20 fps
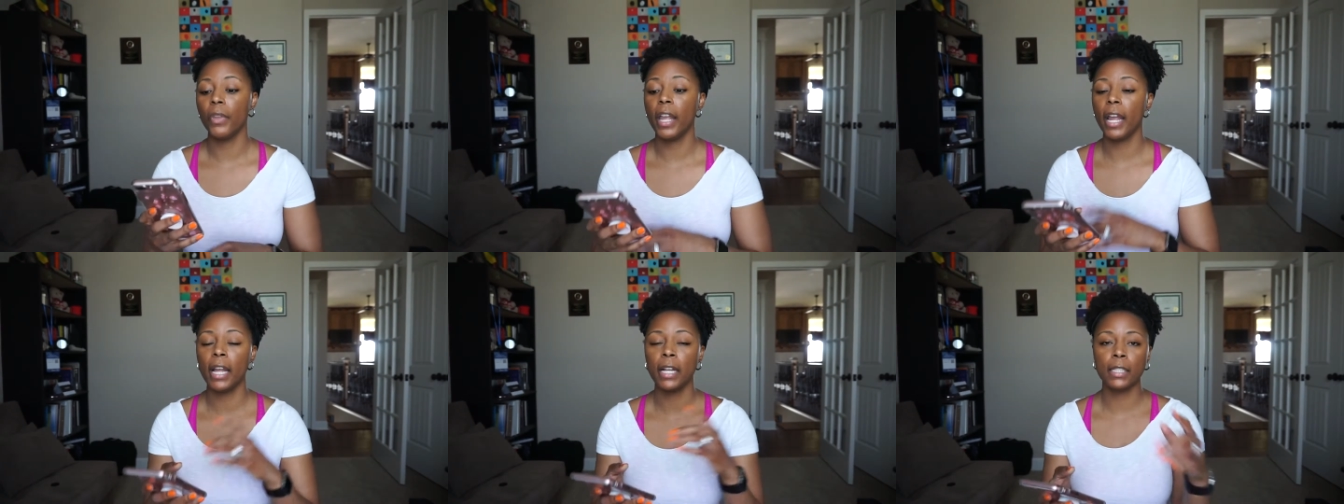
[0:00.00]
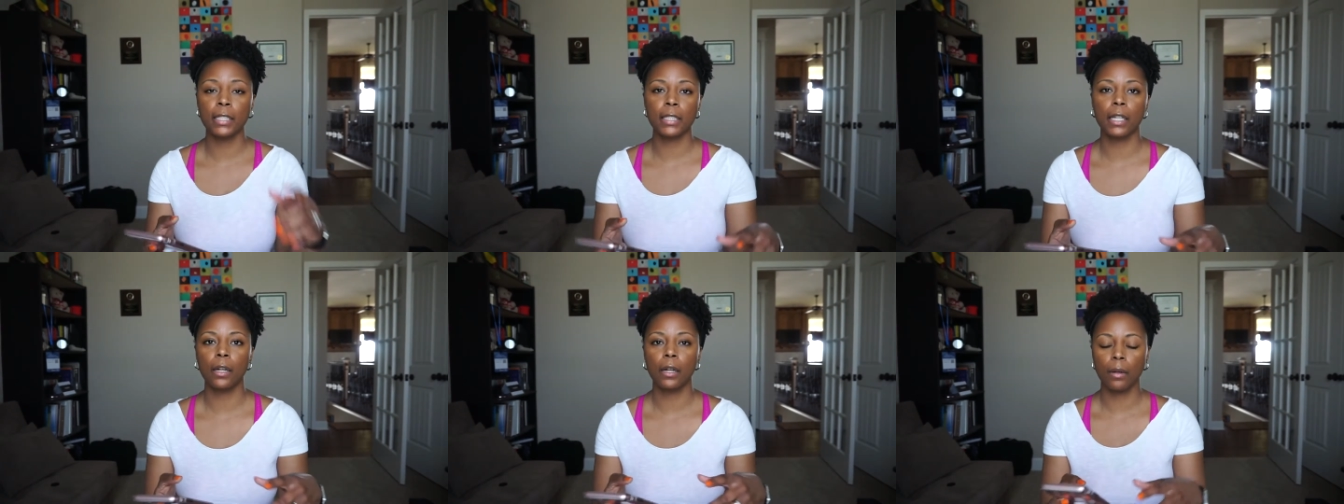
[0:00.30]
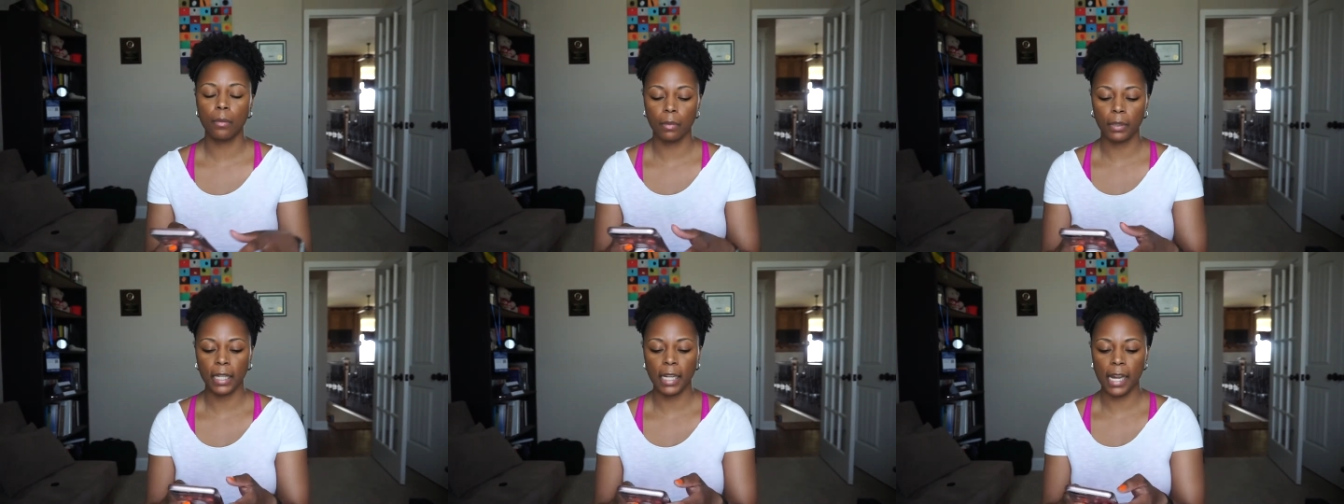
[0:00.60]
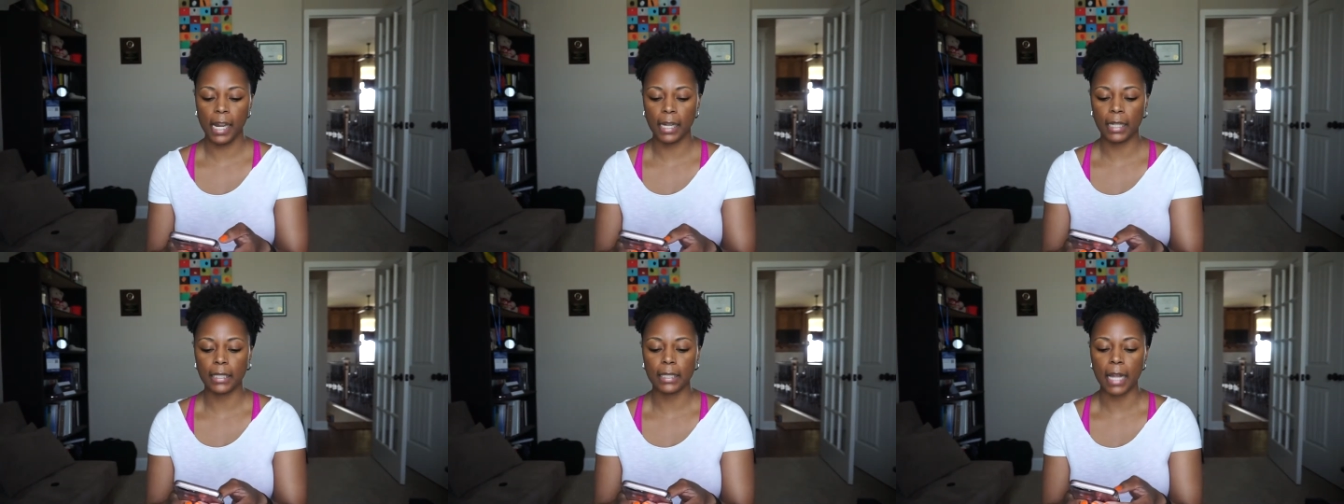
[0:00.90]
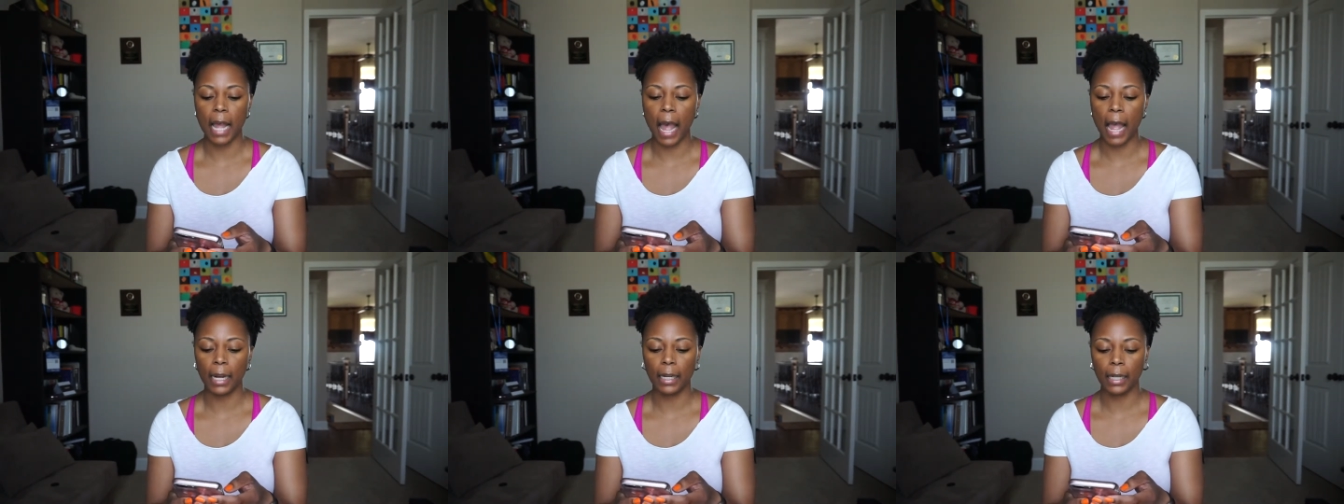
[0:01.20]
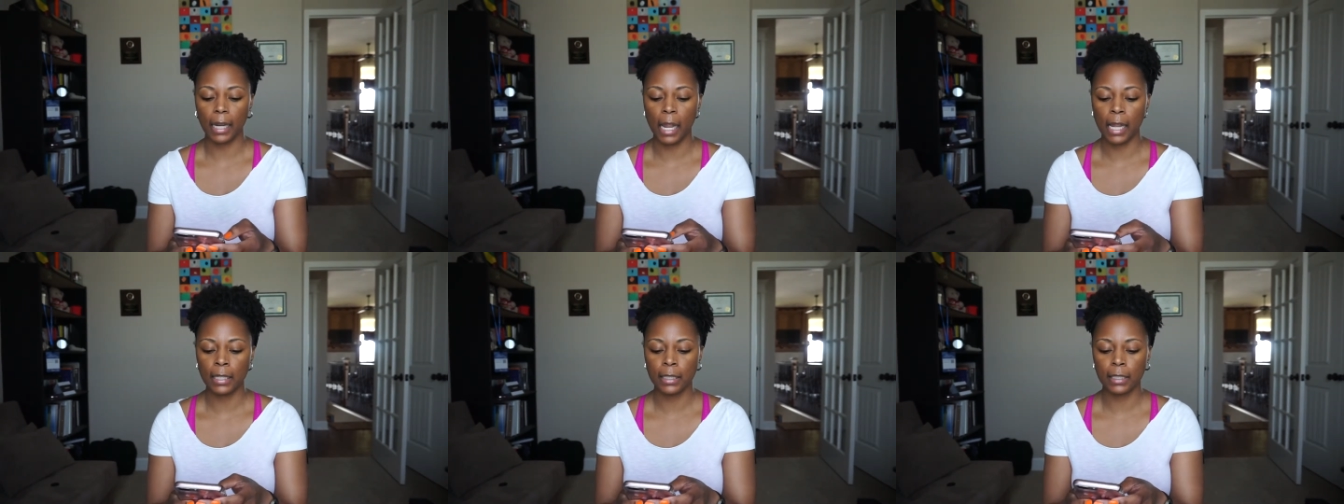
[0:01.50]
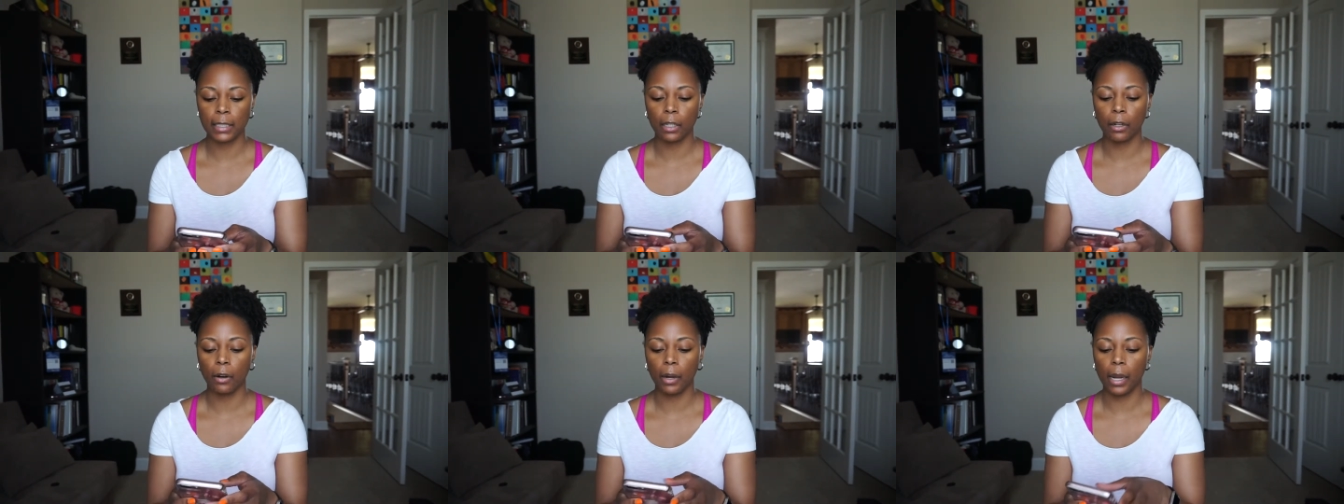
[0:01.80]
insert the exact
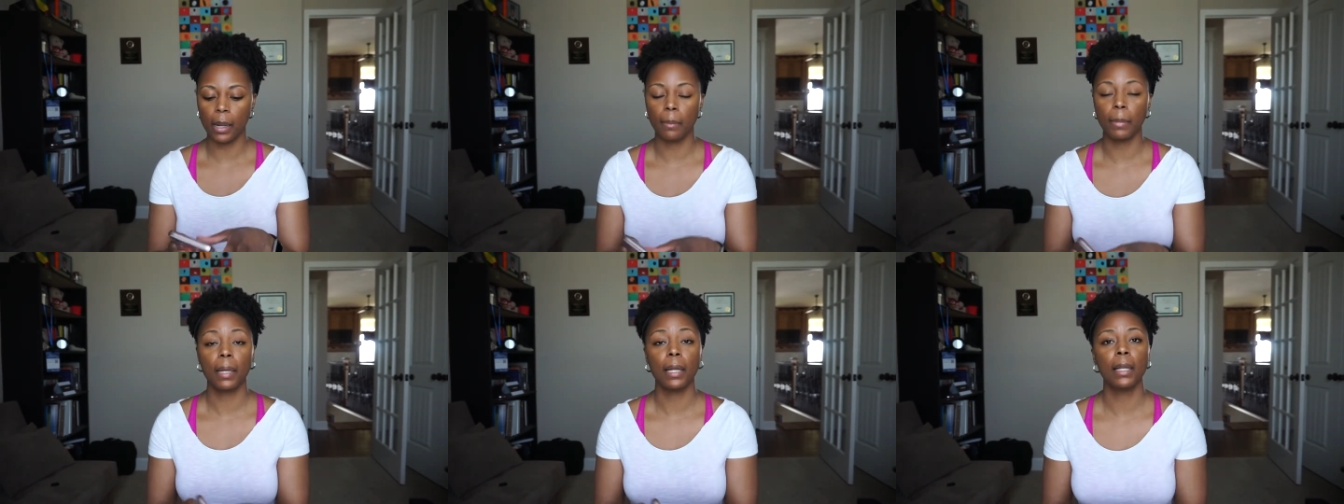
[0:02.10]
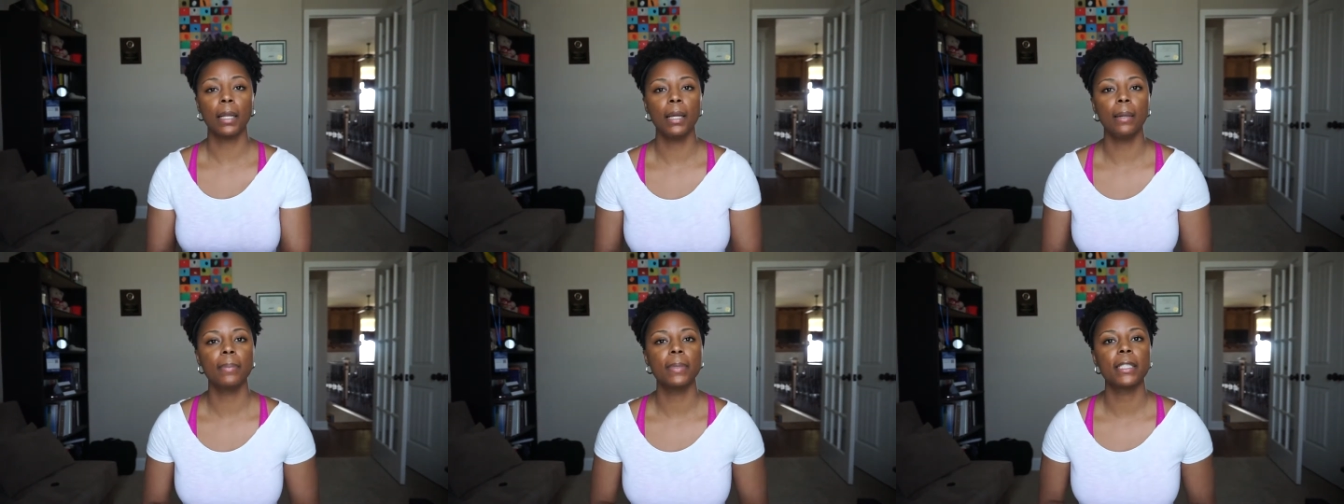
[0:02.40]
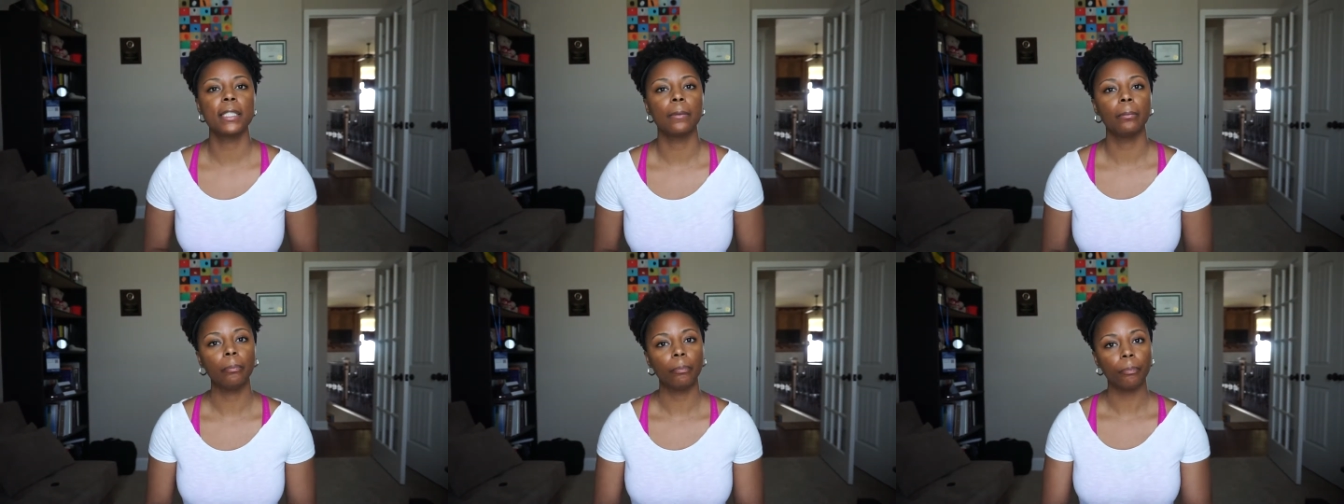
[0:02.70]
Instagram clips